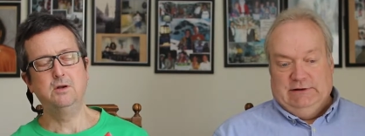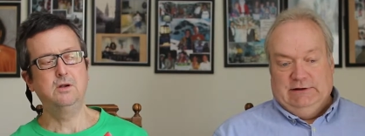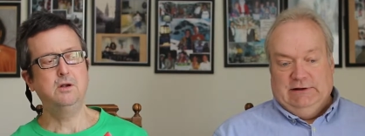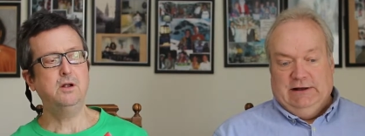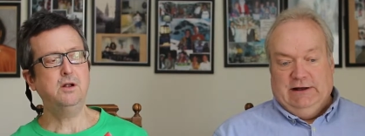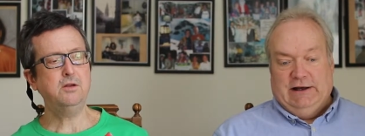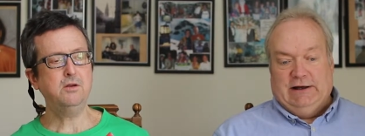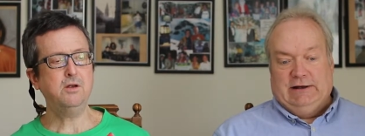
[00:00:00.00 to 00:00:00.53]

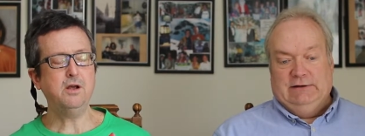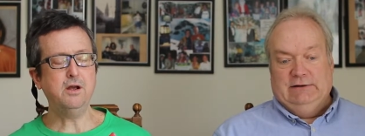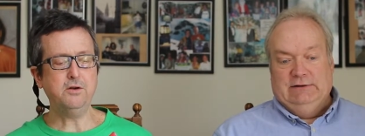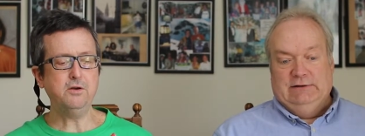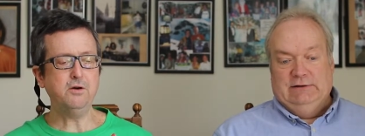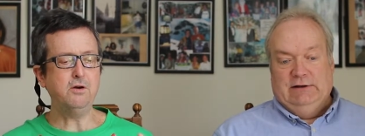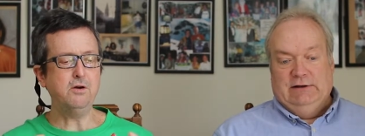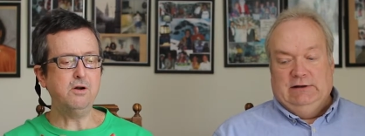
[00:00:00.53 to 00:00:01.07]
Speaker 1: yeah. And
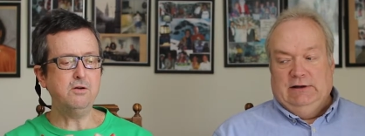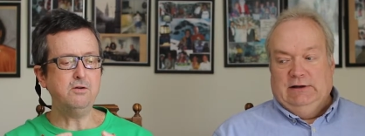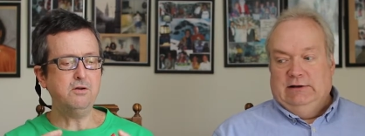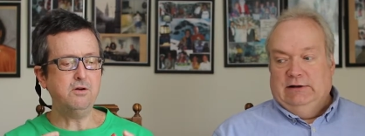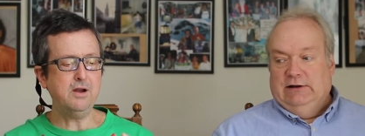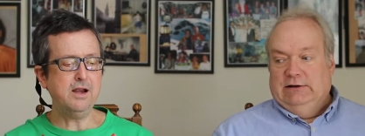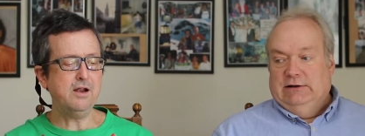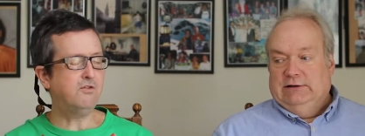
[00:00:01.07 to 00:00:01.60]
you had your on
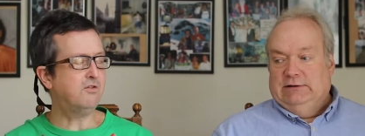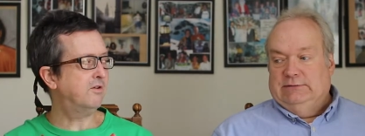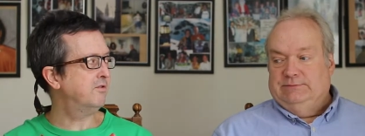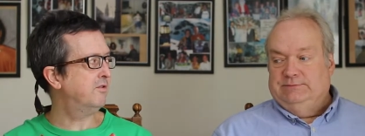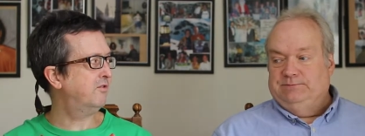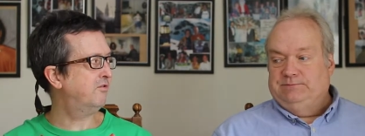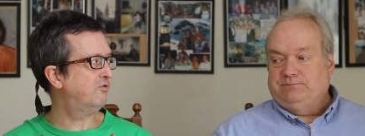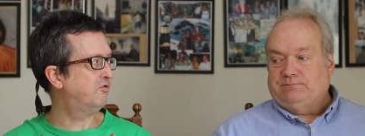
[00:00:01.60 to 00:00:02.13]
your hands
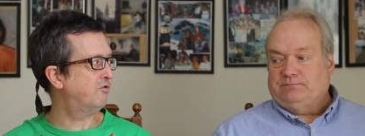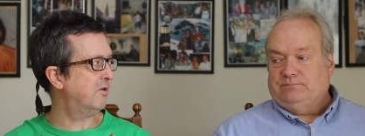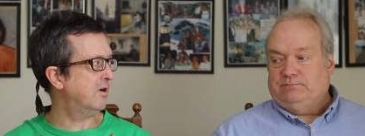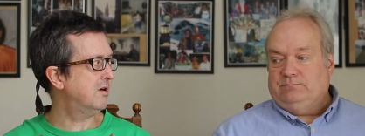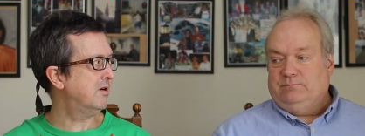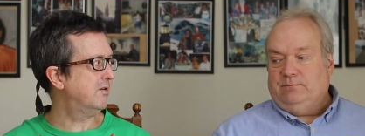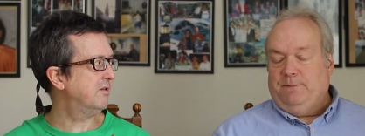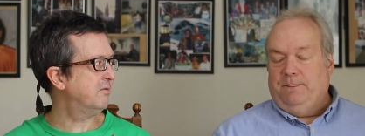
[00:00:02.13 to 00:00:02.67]
on this
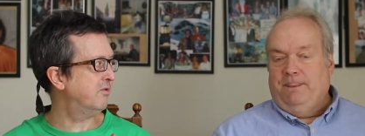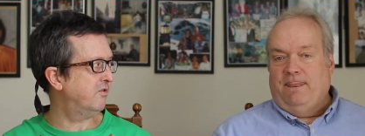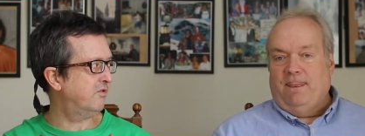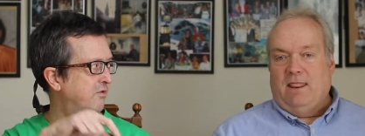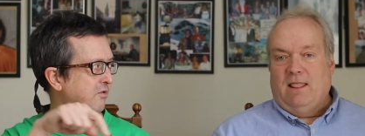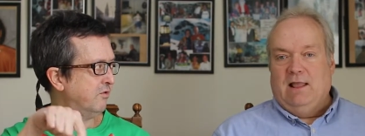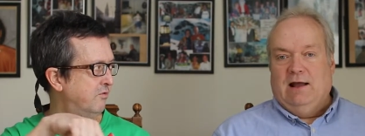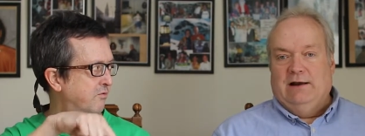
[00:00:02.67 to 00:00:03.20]
drill that
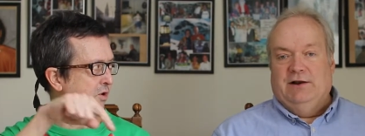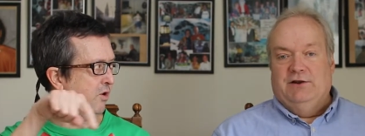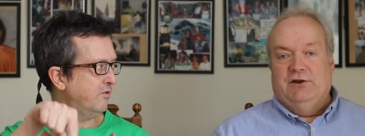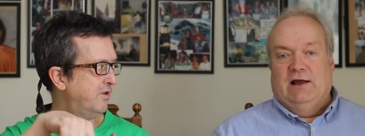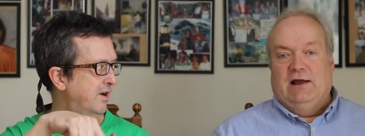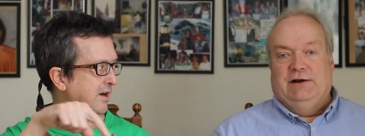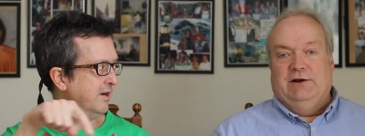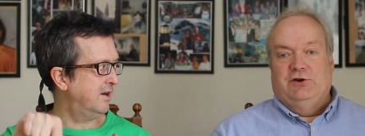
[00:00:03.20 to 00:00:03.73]
was on
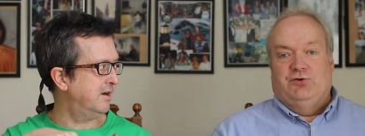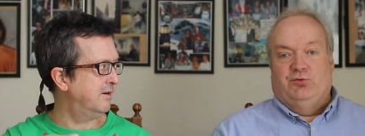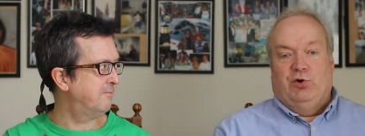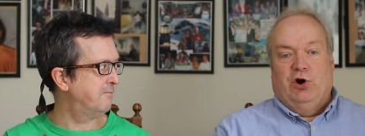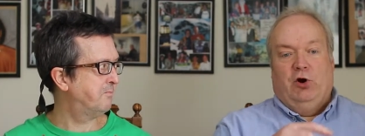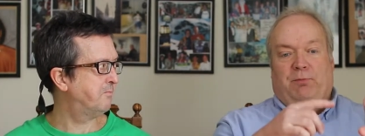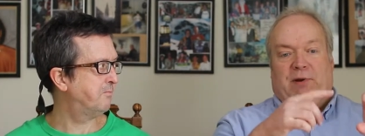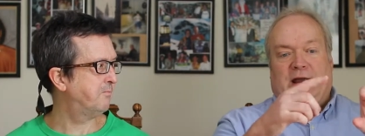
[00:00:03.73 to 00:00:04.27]
rotating. A, on a
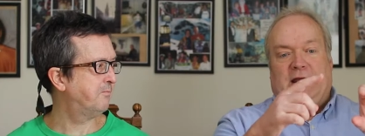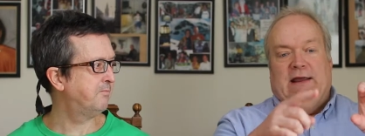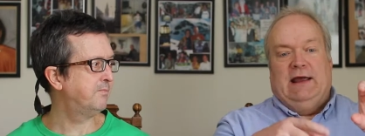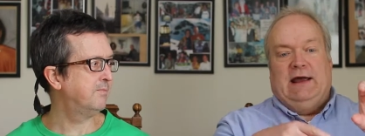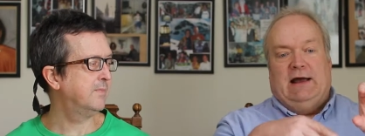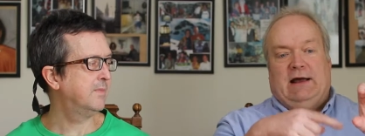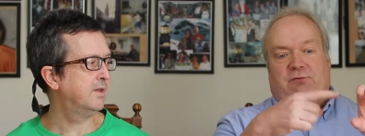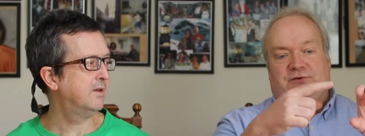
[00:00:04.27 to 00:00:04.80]
Speaker 2: drill bit,
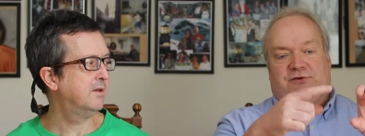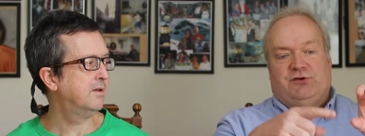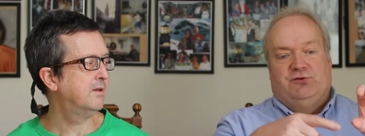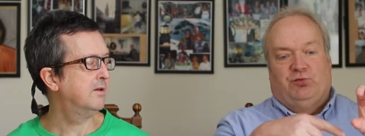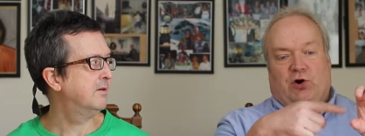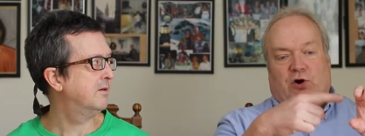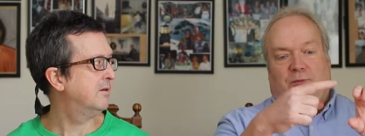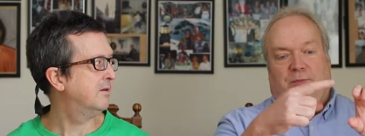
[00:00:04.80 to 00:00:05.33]
yeah, it was a
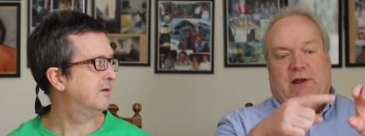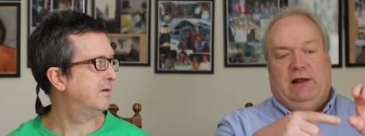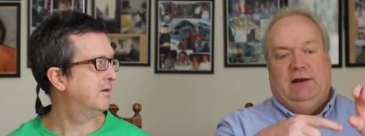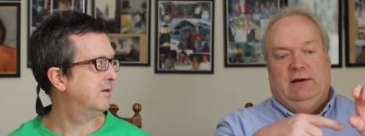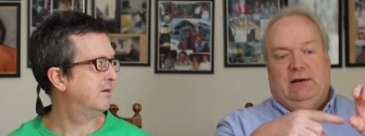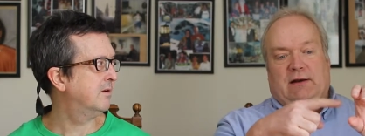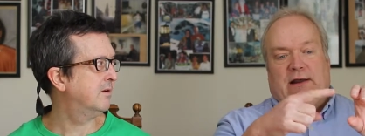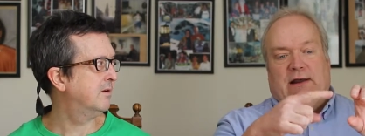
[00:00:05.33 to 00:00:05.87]
drill
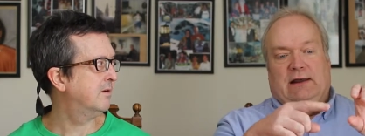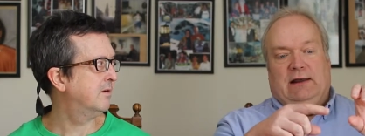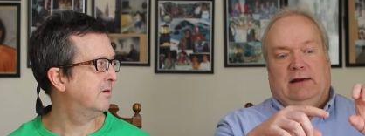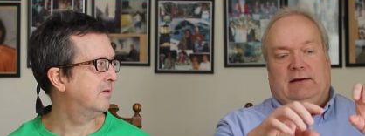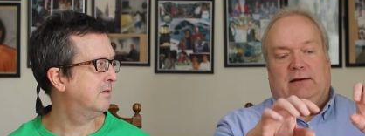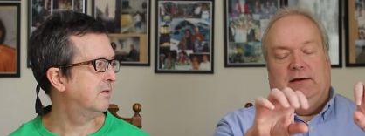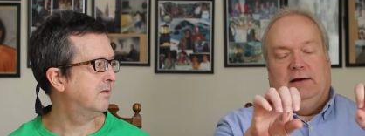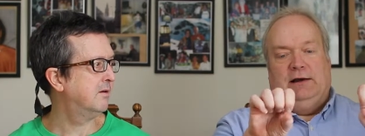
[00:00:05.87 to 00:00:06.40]
bit,
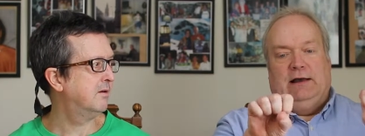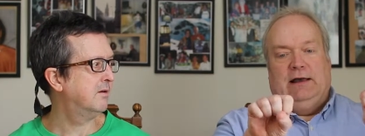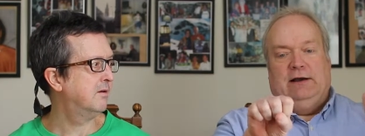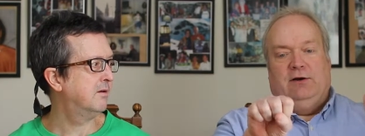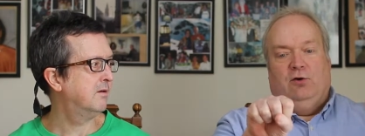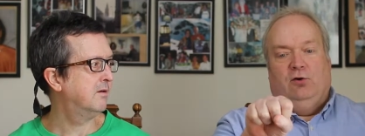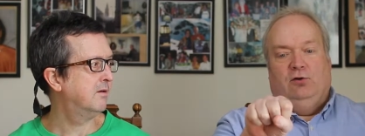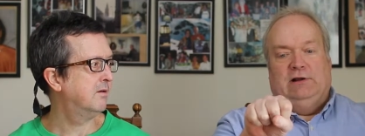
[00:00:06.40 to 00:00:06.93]
and uh, I
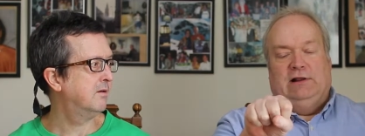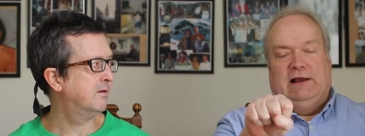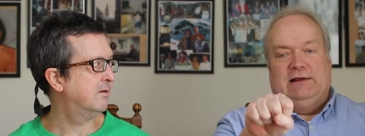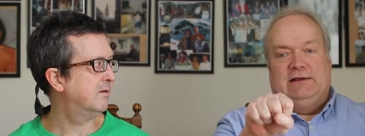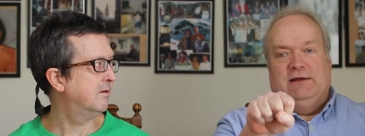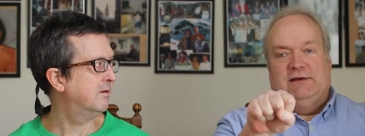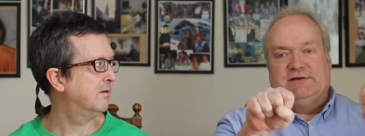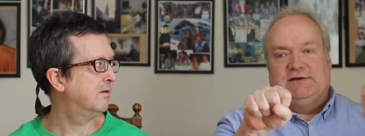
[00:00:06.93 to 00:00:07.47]
had to hold it
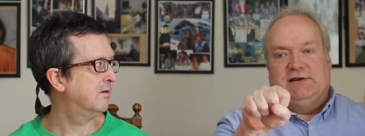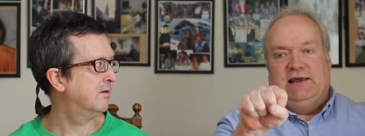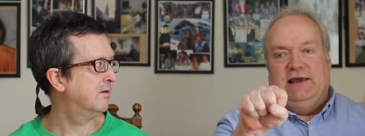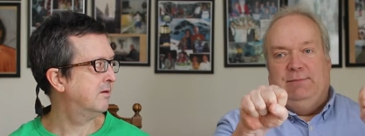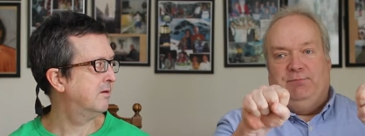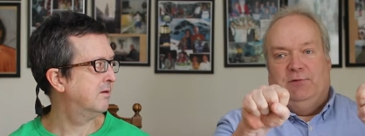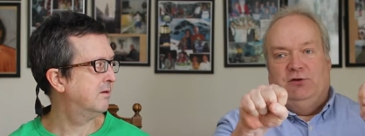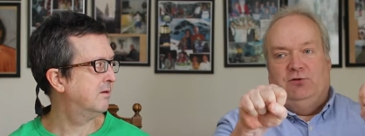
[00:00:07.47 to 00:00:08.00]
like this to
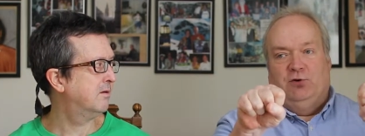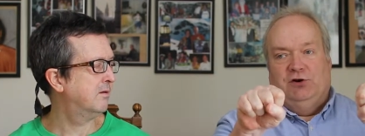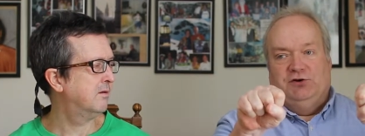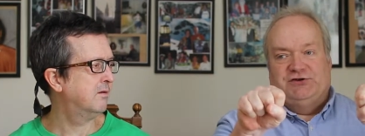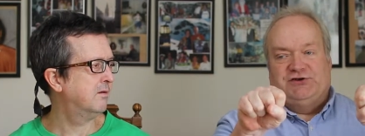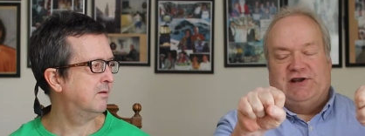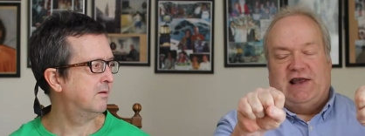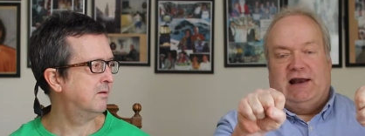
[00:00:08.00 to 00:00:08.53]
keep the
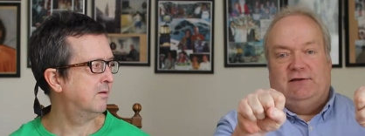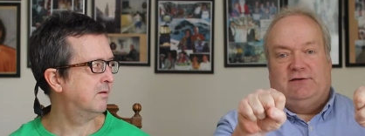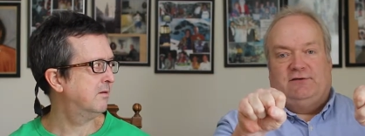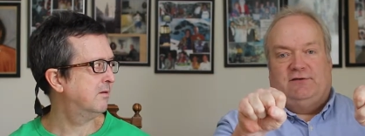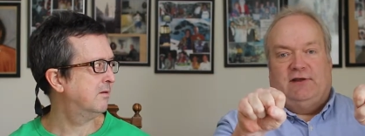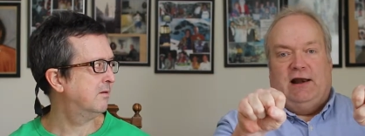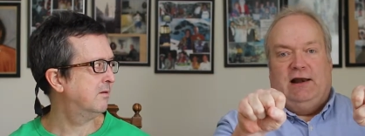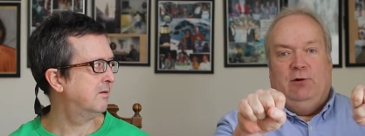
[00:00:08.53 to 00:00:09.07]
drill
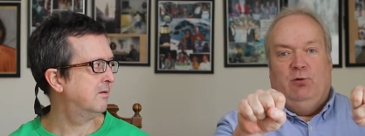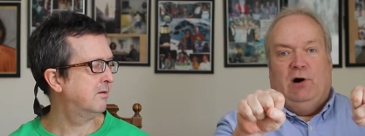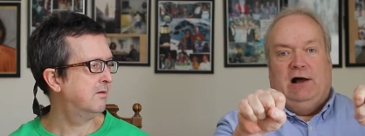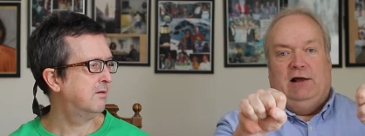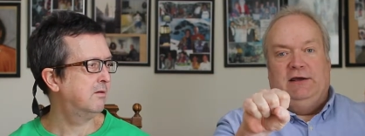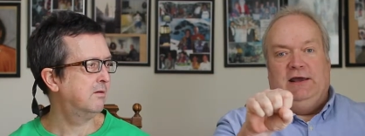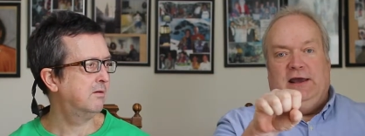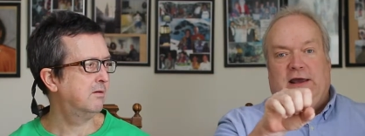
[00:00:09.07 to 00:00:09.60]
set, steady
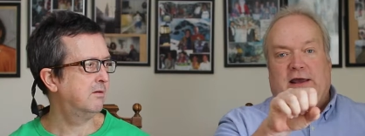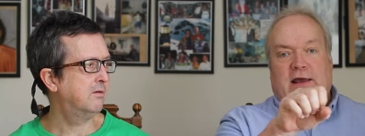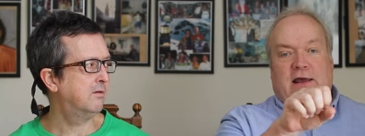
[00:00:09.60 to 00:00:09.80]
while he